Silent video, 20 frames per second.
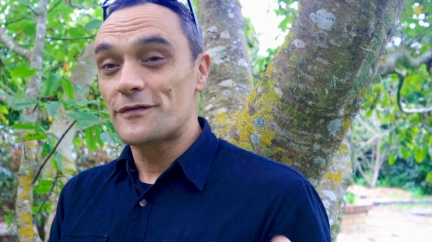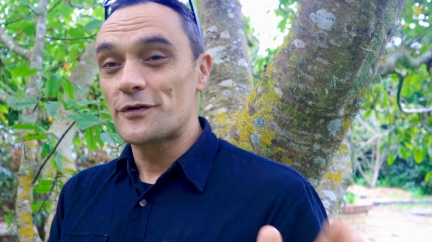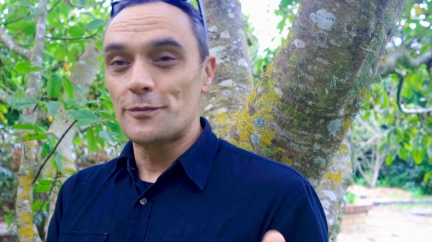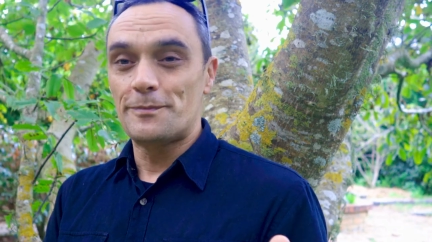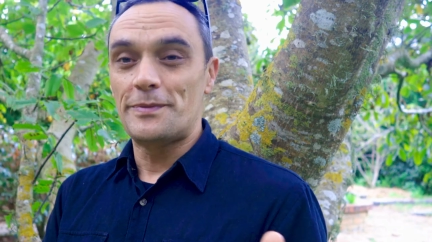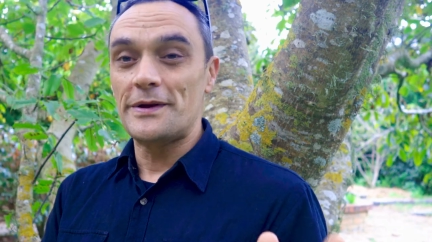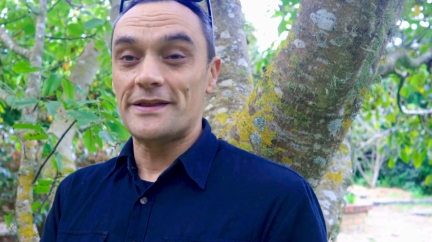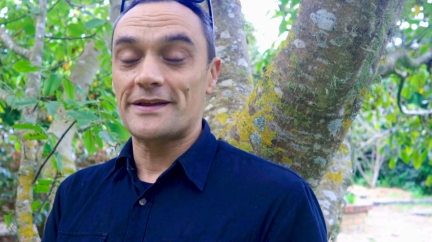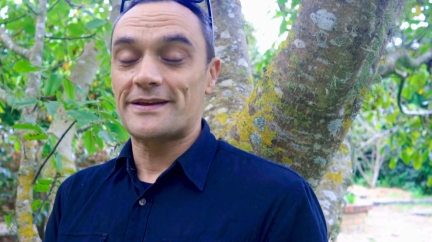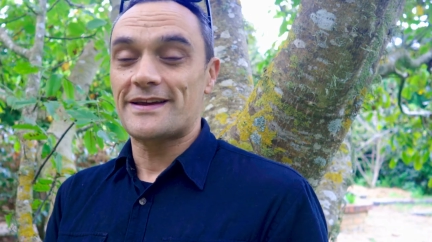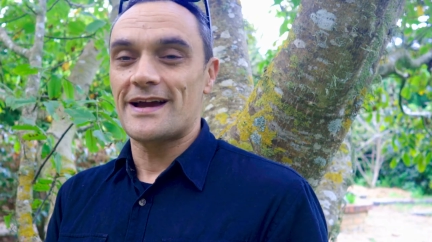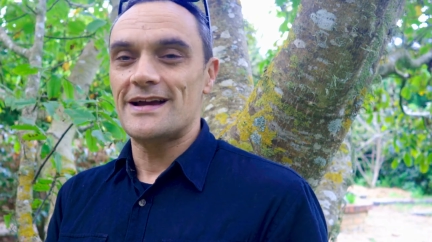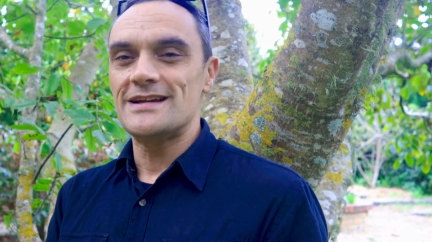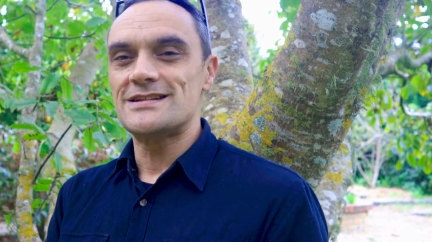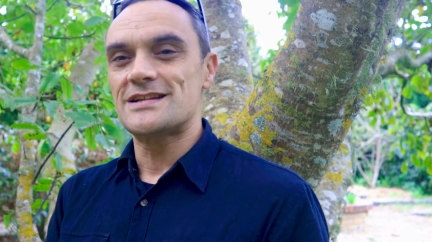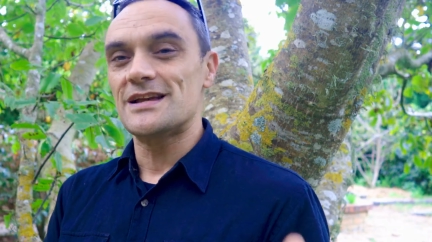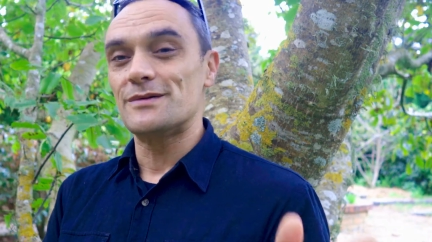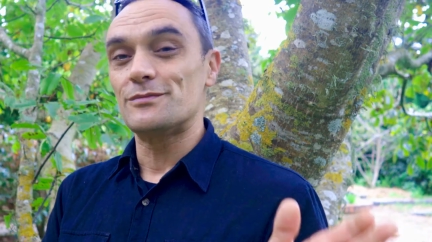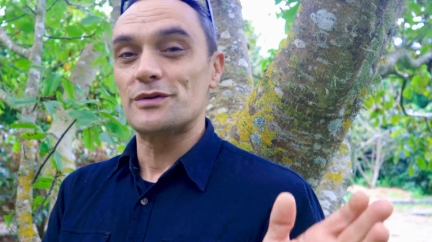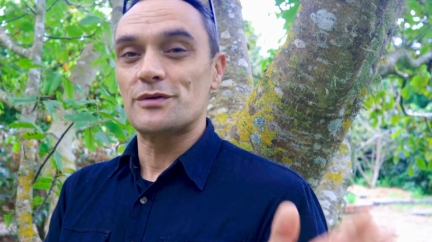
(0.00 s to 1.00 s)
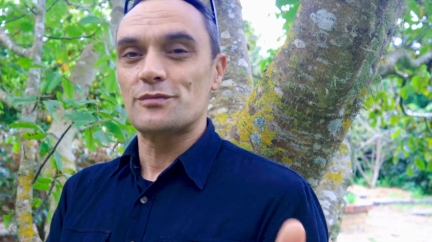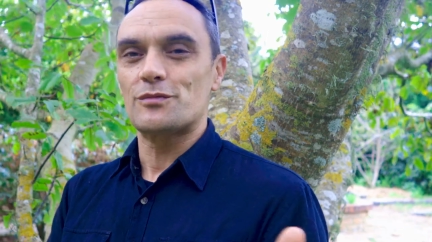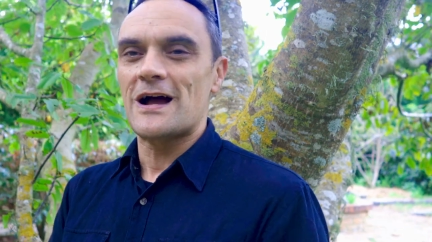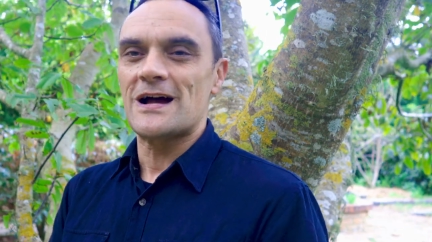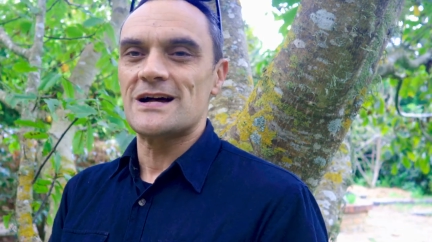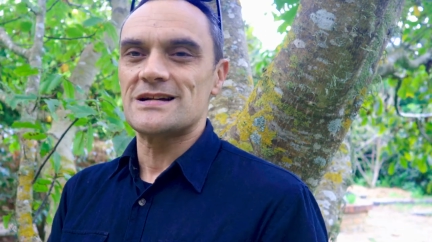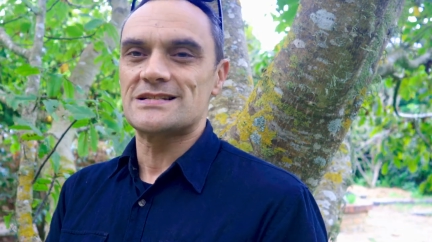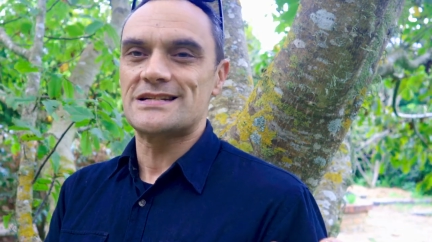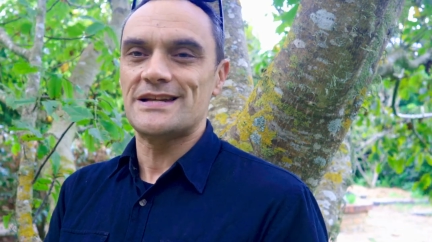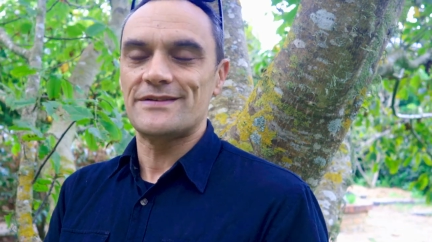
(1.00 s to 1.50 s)
if it'll be the case that with the
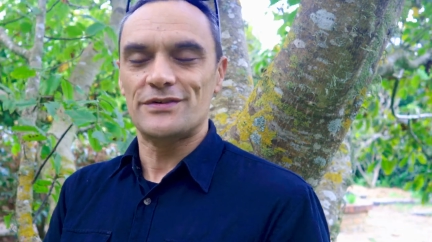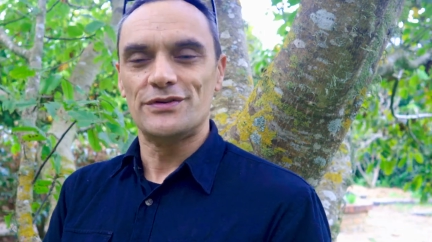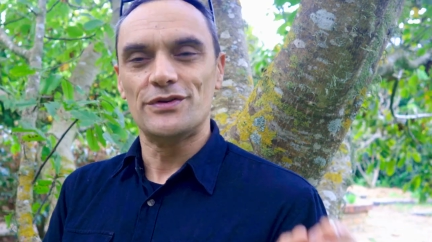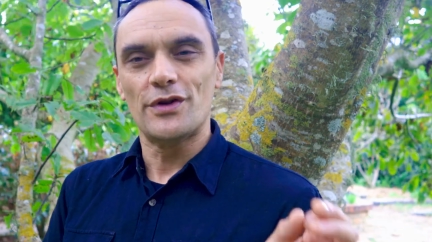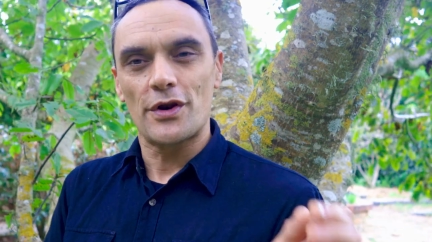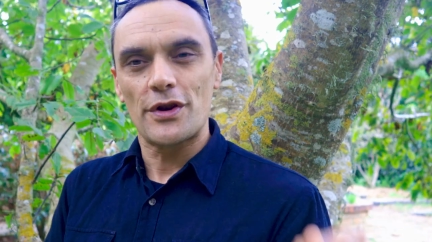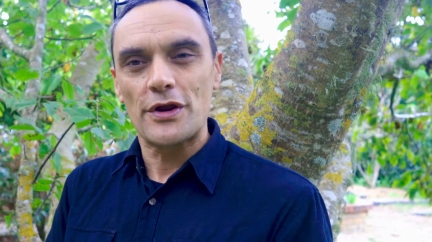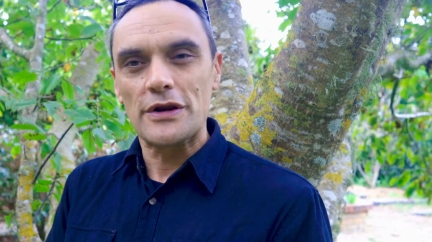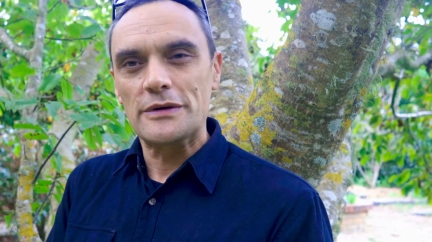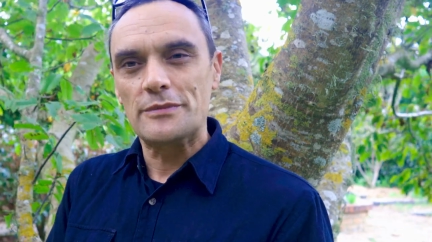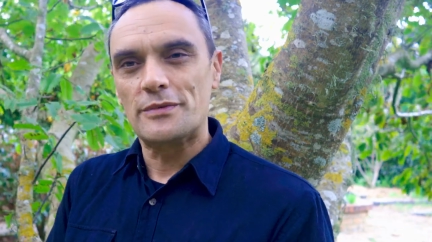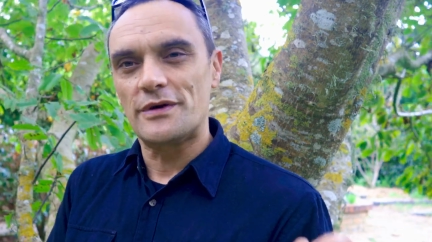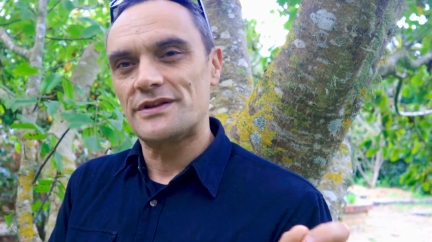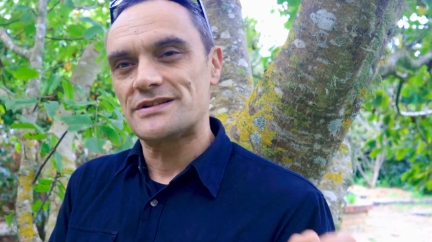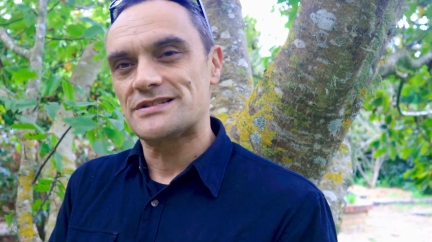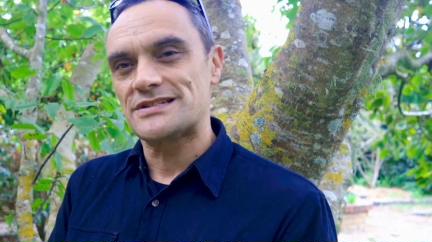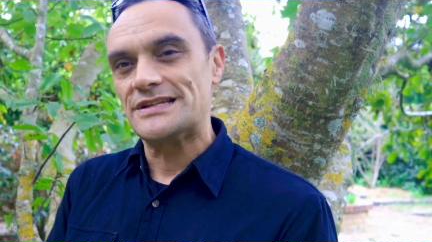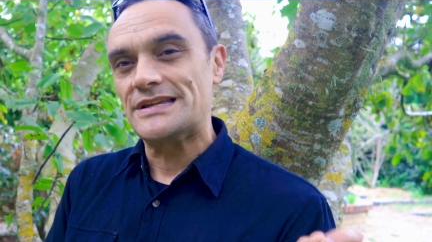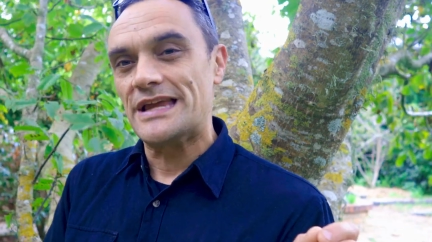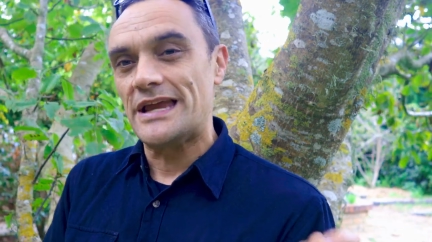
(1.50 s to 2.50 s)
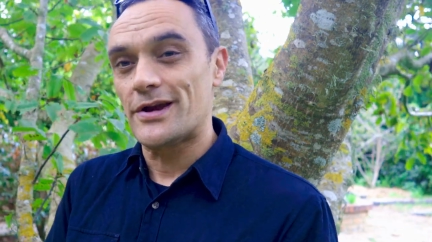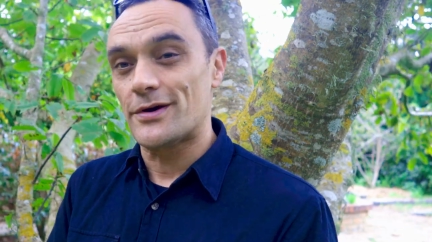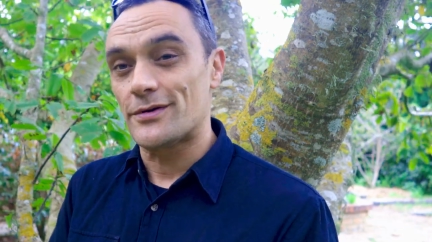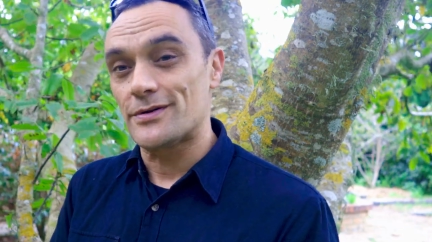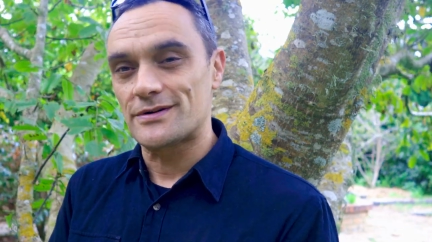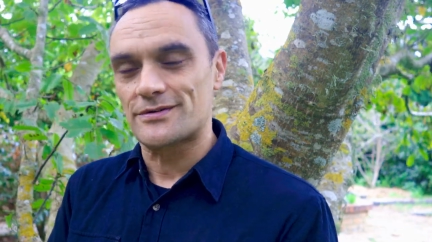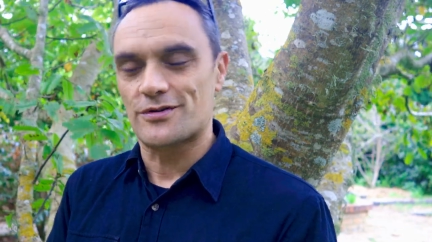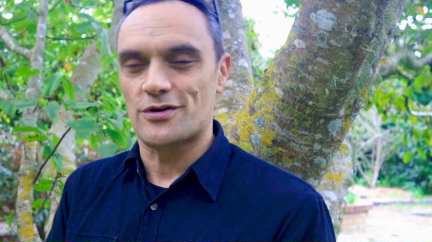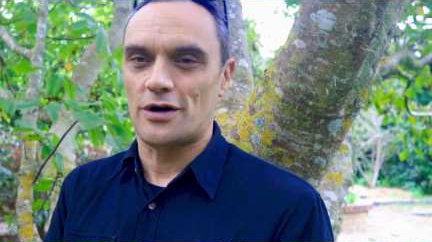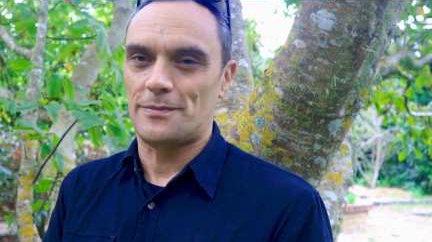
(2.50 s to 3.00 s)
R7, not only with its
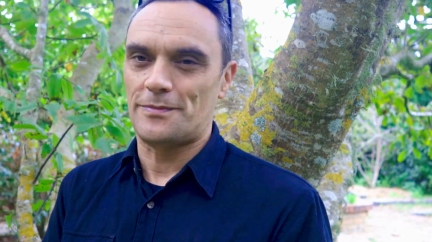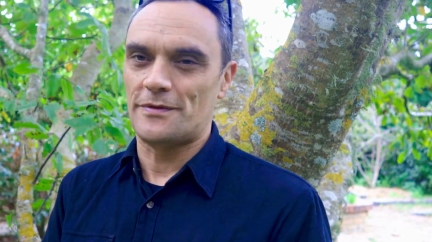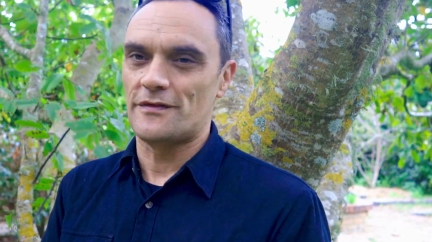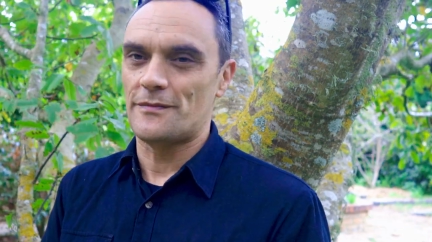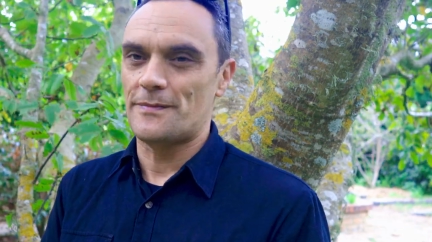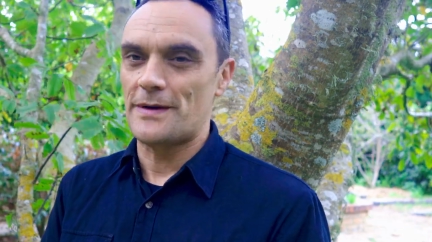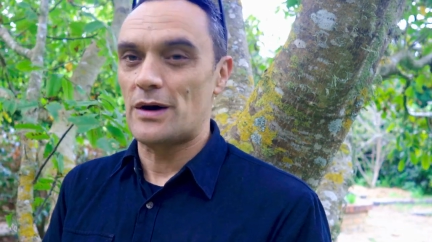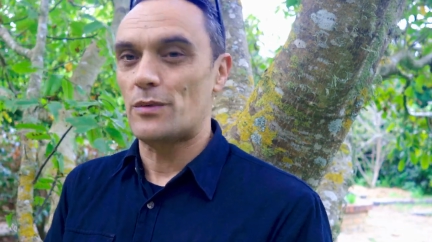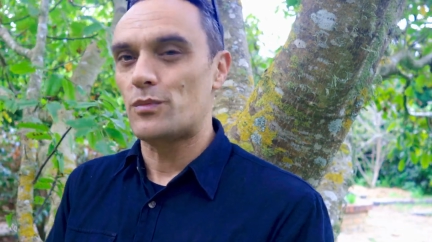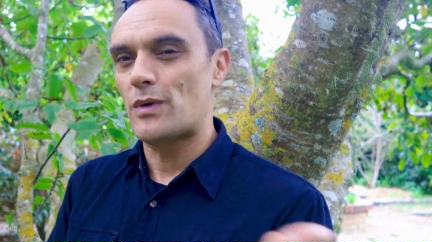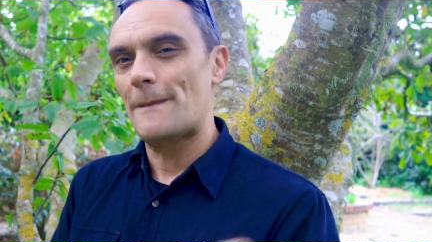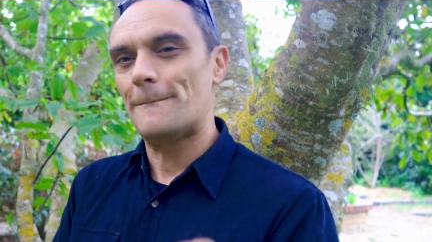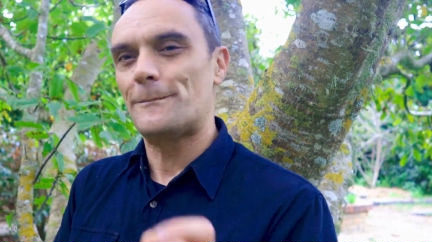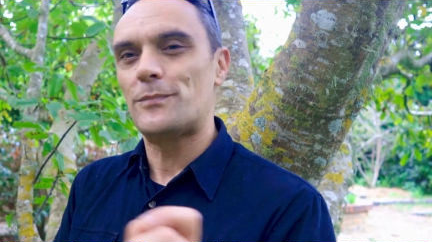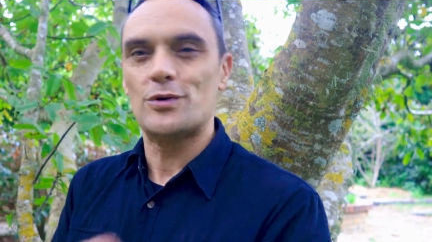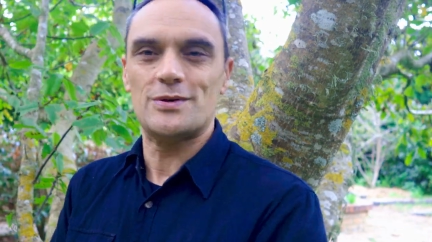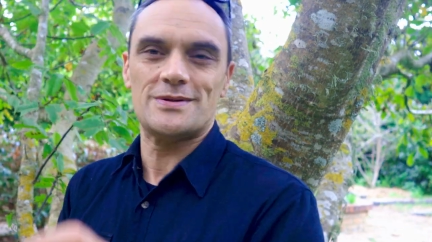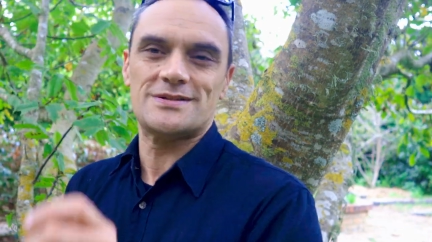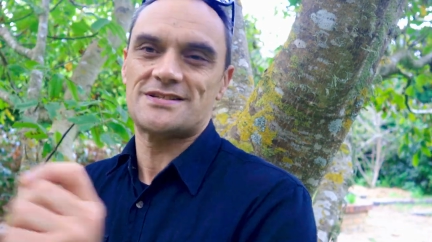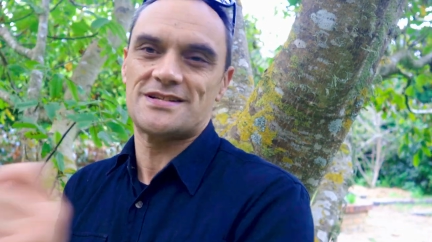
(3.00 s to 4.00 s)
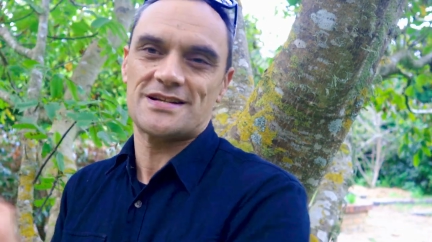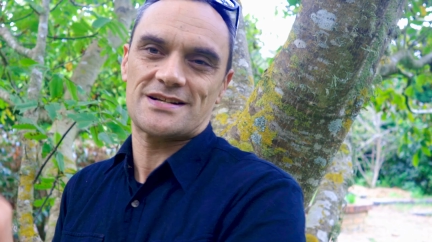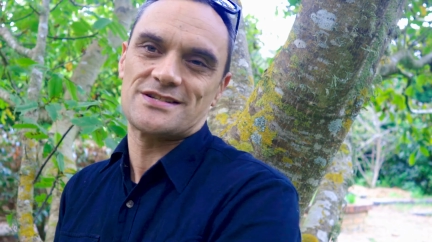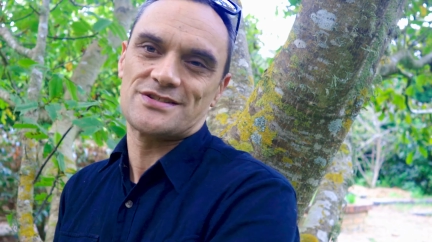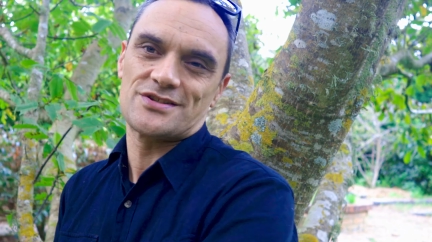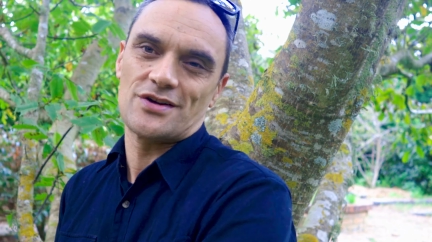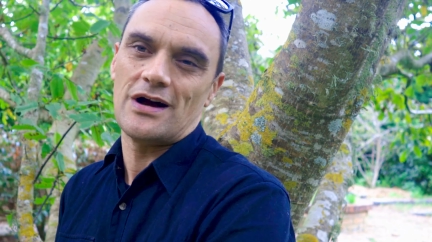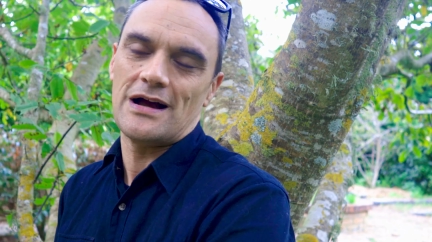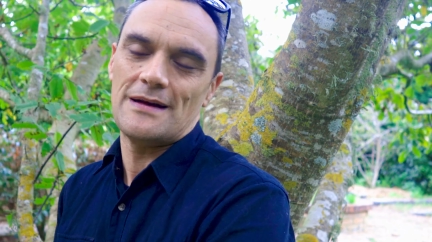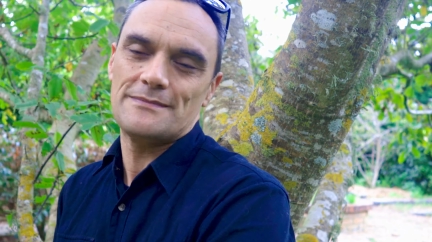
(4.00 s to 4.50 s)
inherent crop of about
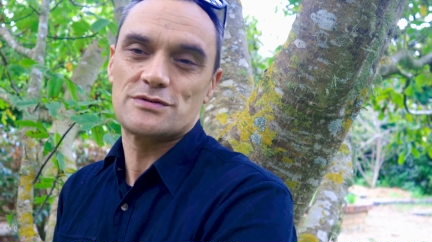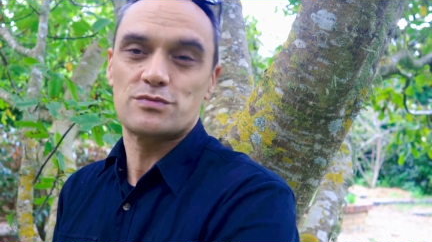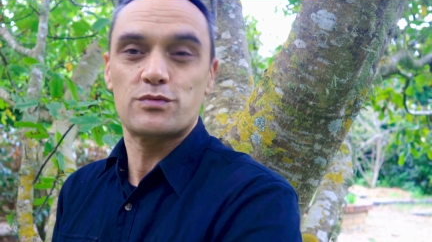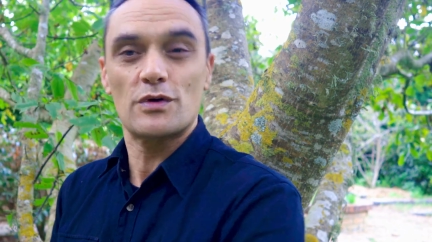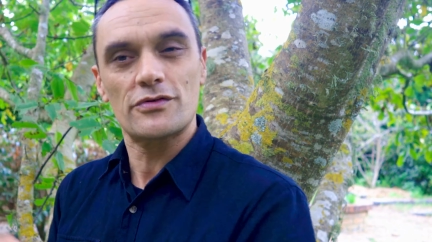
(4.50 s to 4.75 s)
1.6 times,